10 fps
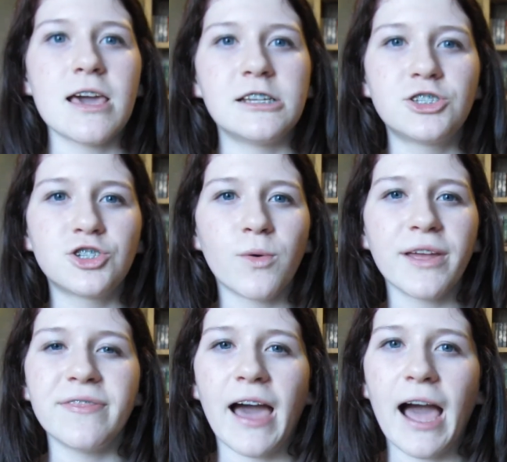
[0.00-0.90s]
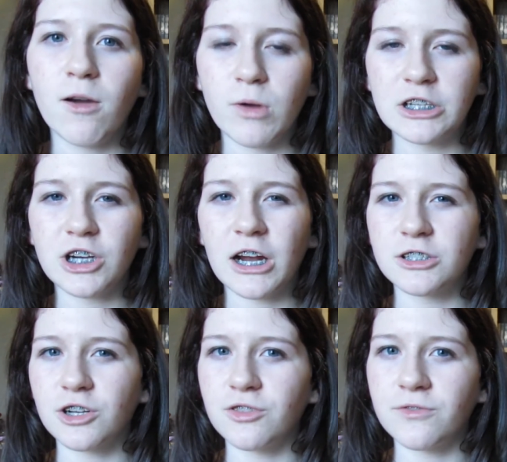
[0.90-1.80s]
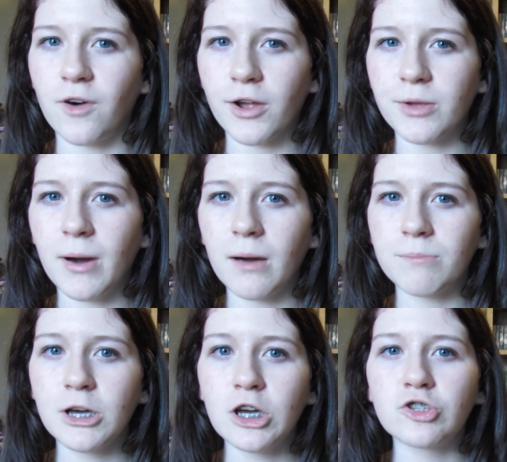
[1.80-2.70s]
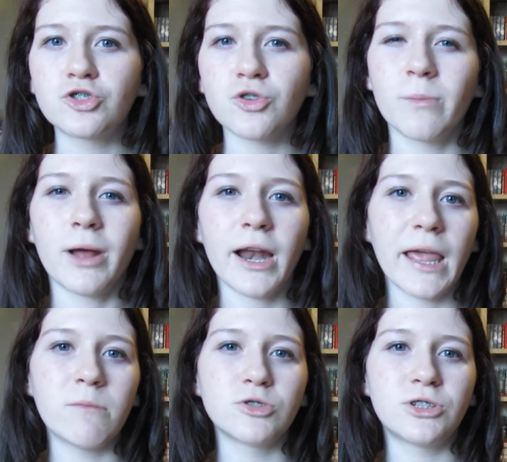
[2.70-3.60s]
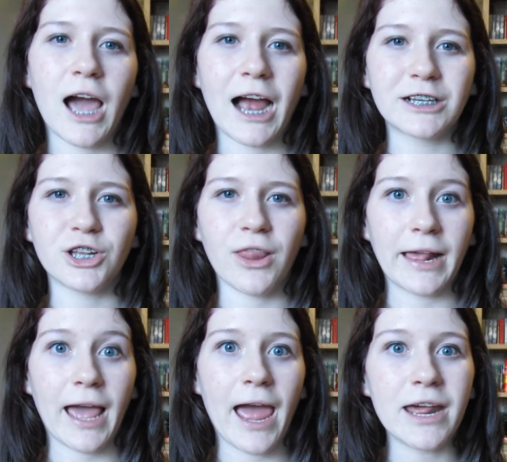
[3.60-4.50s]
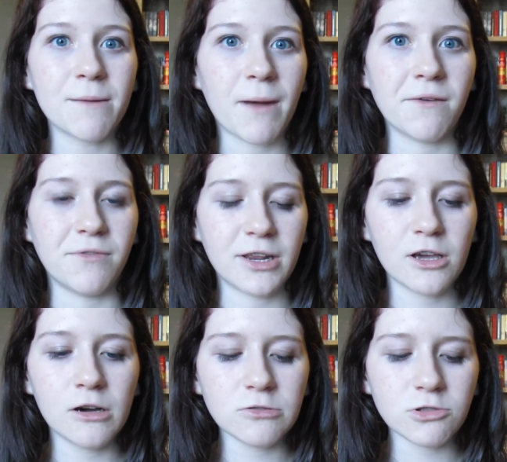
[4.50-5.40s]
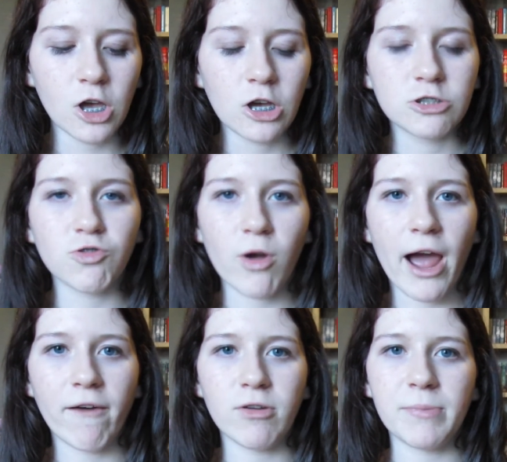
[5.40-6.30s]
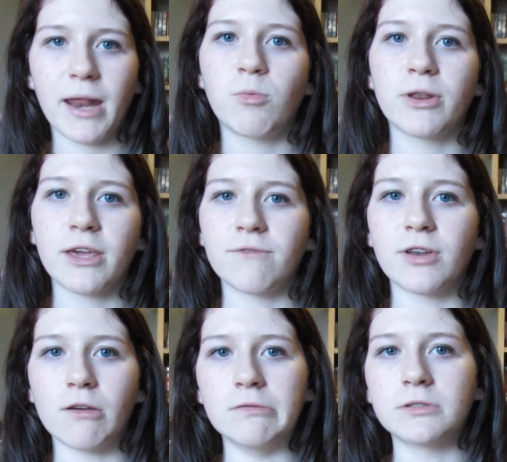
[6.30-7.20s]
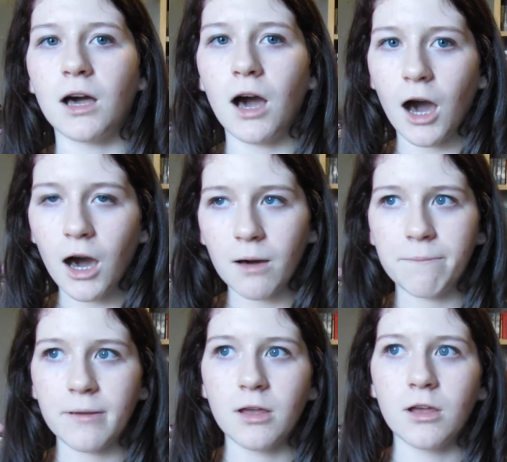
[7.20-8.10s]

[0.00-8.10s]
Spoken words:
It's showing that when I try to turn the volume up. So I'm not able to actually like edit my videos. So I haven't been able to get videos up.